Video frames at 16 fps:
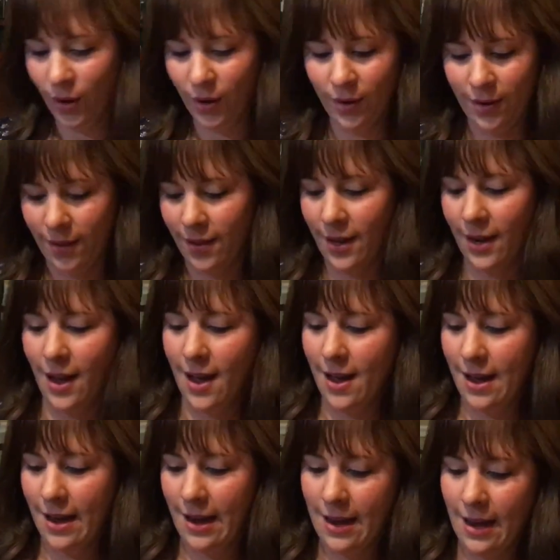book that
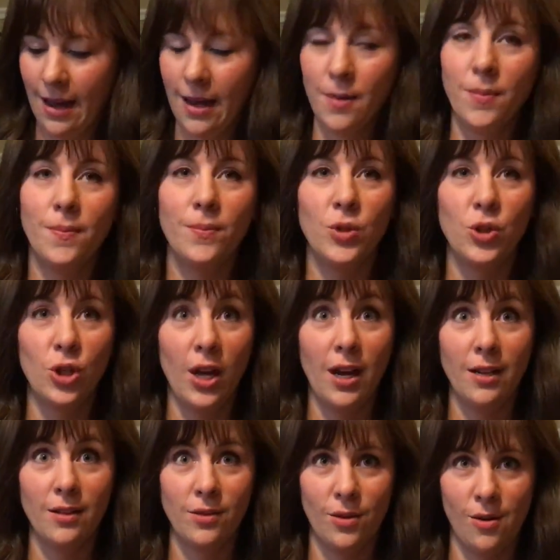I am
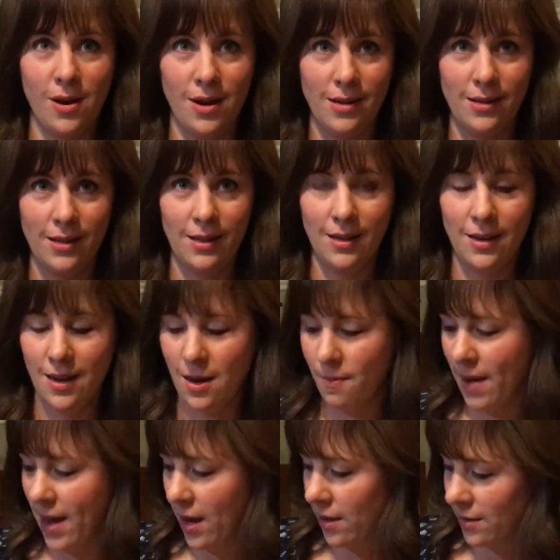just crazy
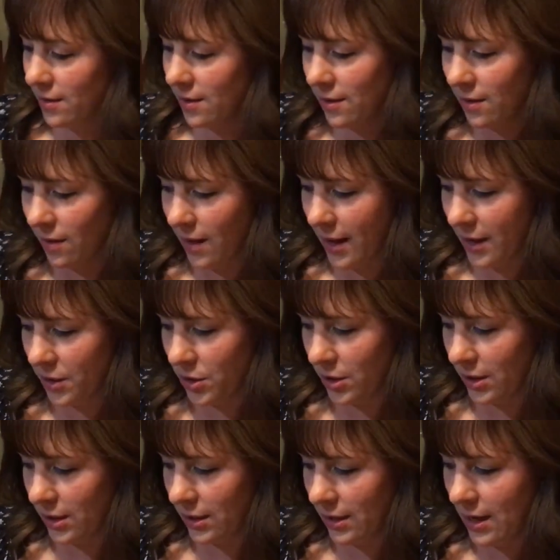about is the
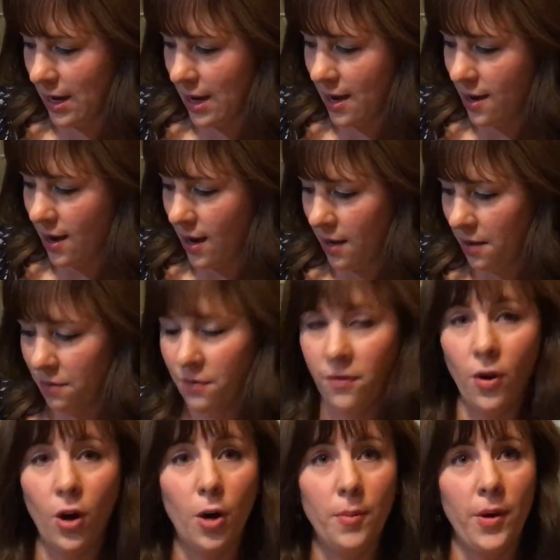collection of
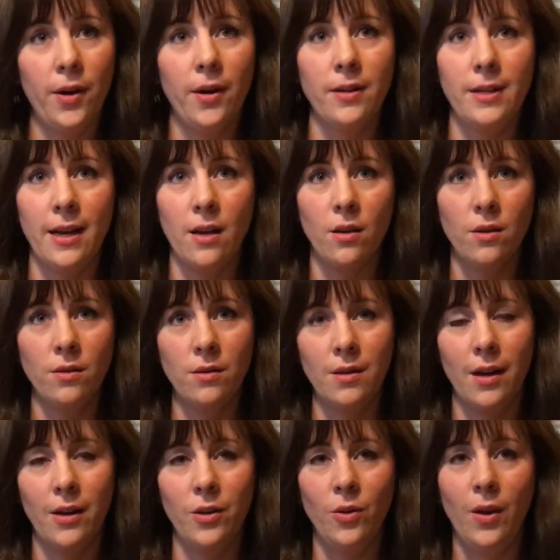Farmyard Tales.
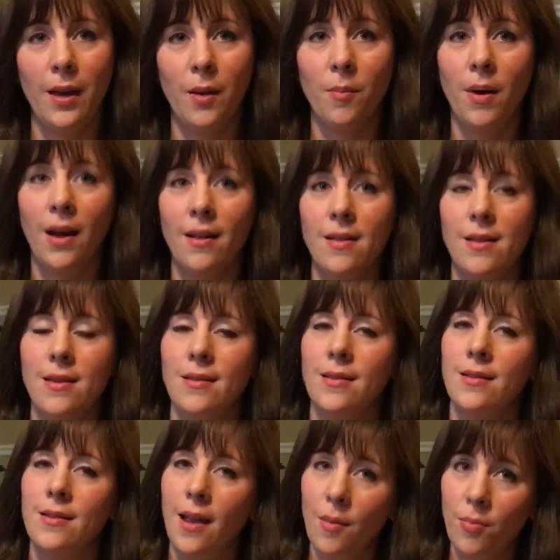Now you can buy these
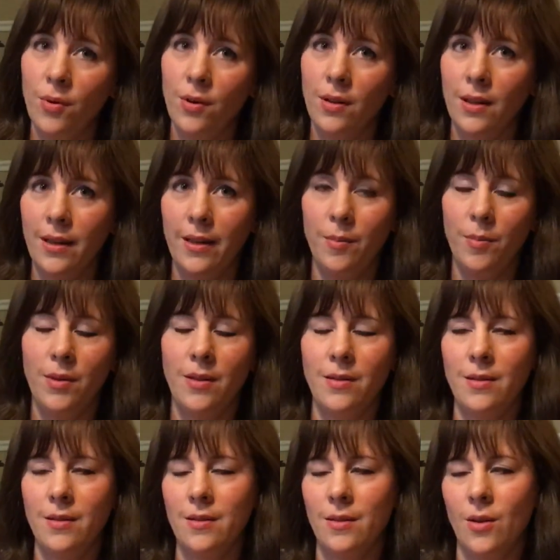separately, but
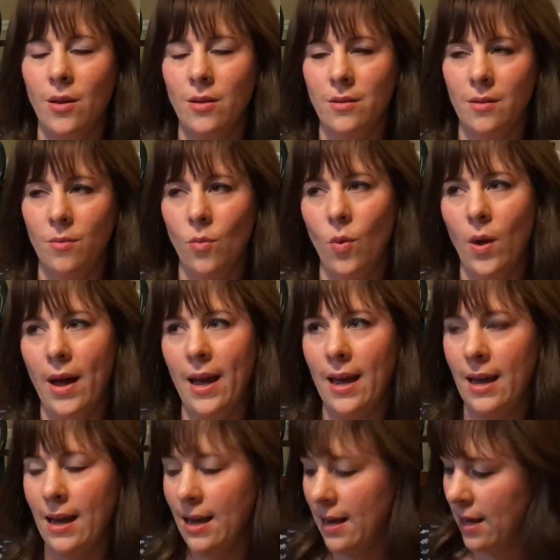this is an awesome
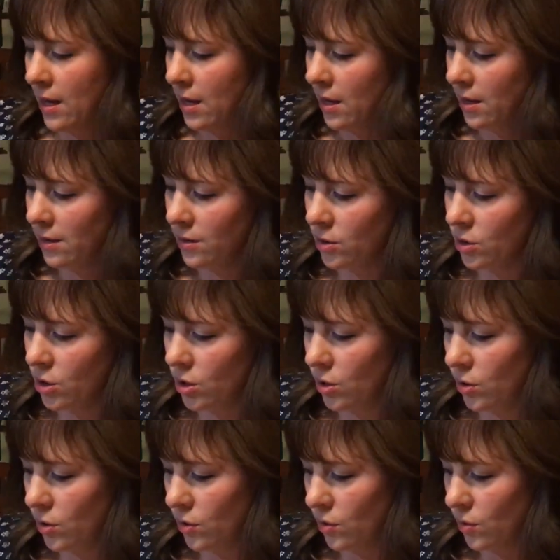way
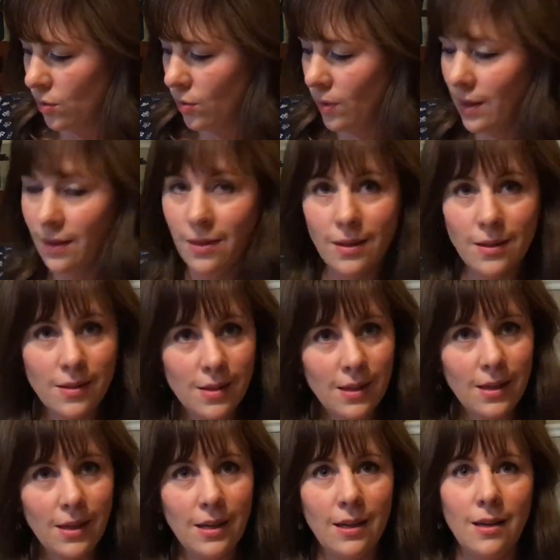to get the
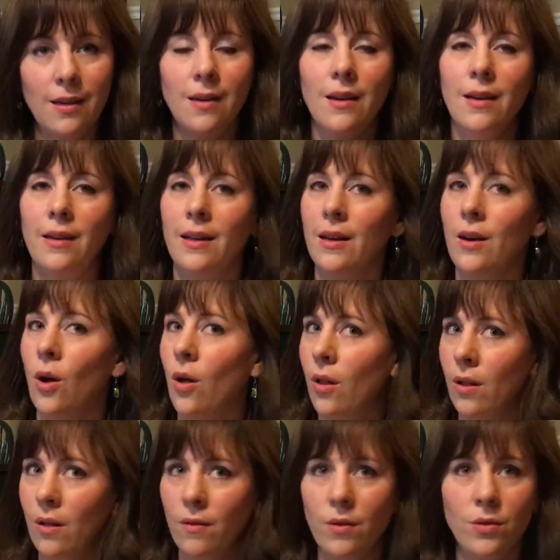CD and get
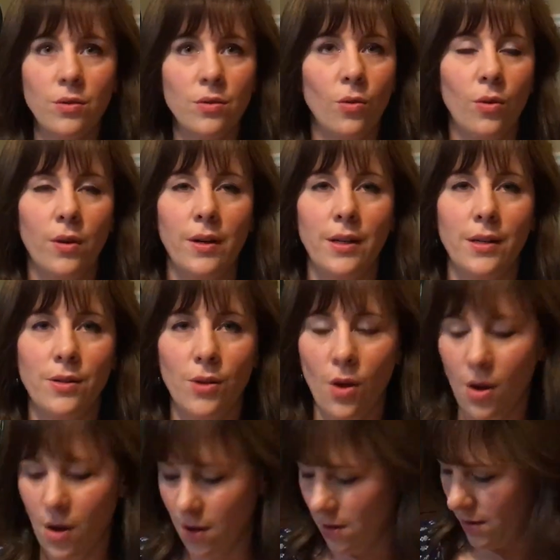all of the stories
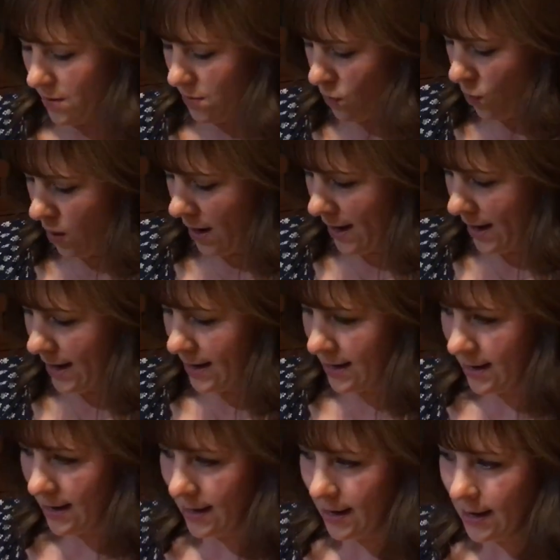all in one.